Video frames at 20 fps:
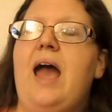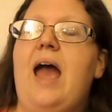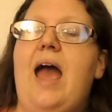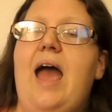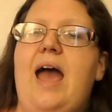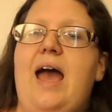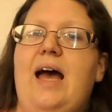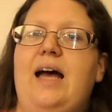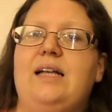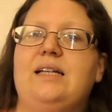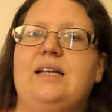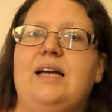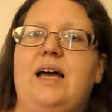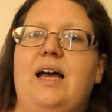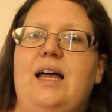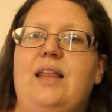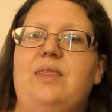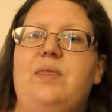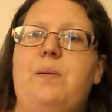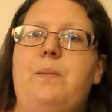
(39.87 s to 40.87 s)
And
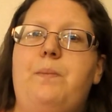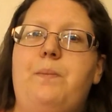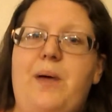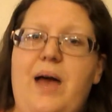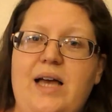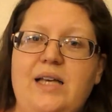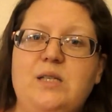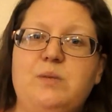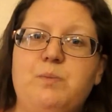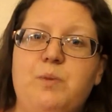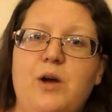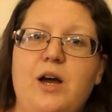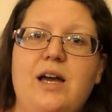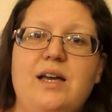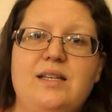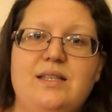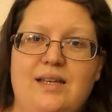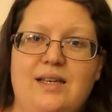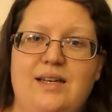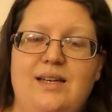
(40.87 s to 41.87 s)
the Best
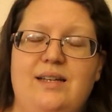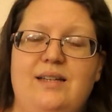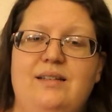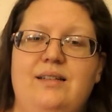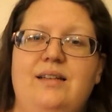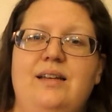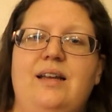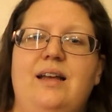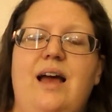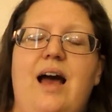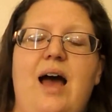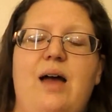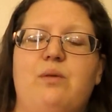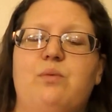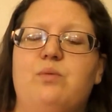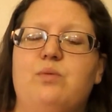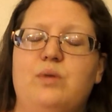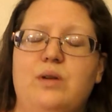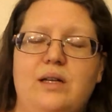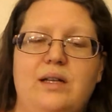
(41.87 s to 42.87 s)
Price Inn, I
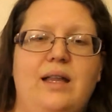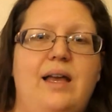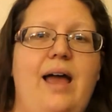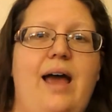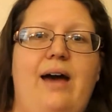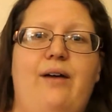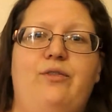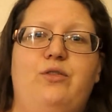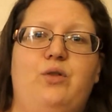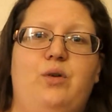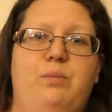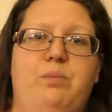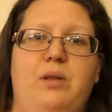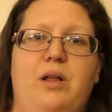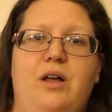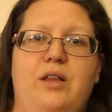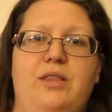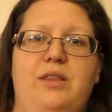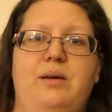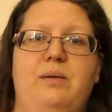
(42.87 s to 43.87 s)
really have to
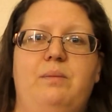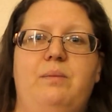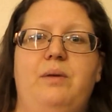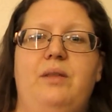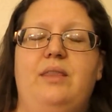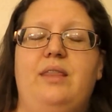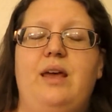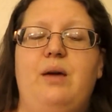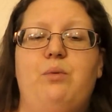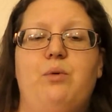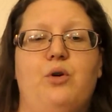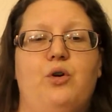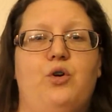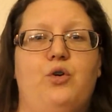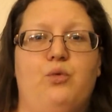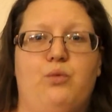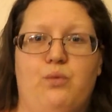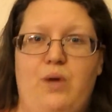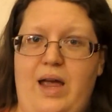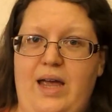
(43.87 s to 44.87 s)
applaud them. They were
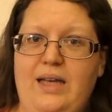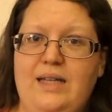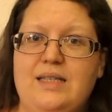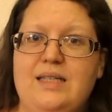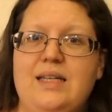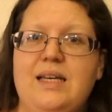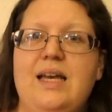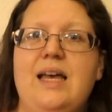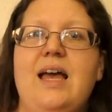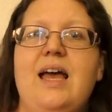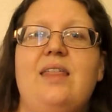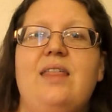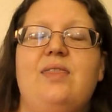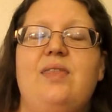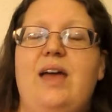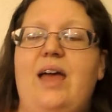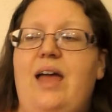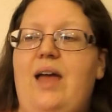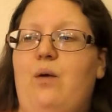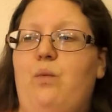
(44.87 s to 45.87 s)
great.
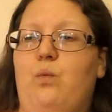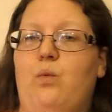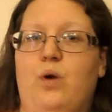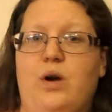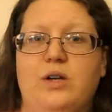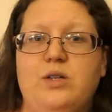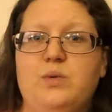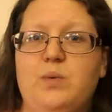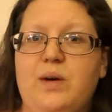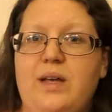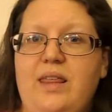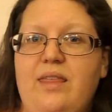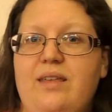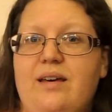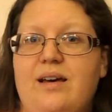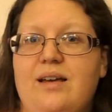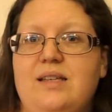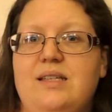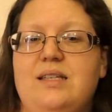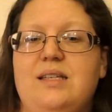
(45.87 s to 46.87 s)
They worked with
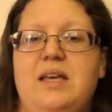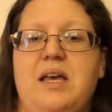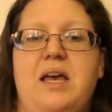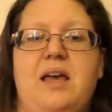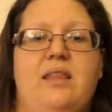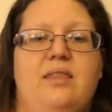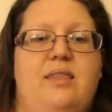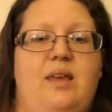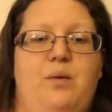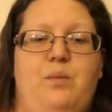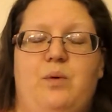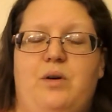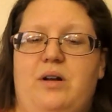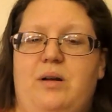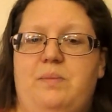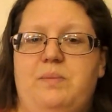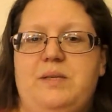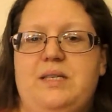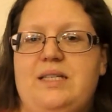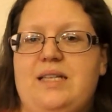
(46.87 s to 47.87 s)
us. They weren't
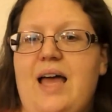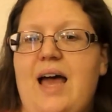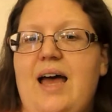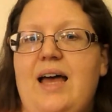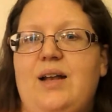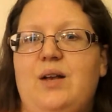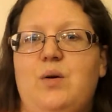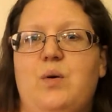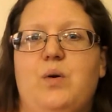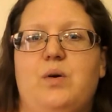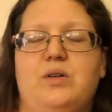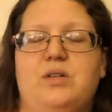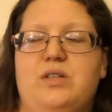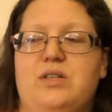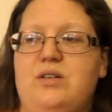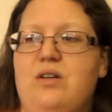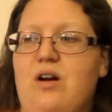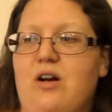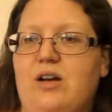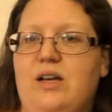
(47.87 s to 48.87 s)
upset or
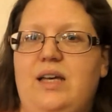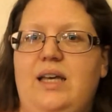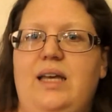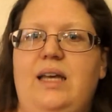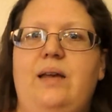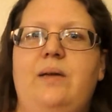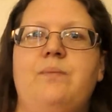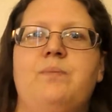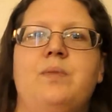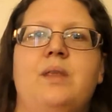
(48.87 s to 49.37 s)
snarky.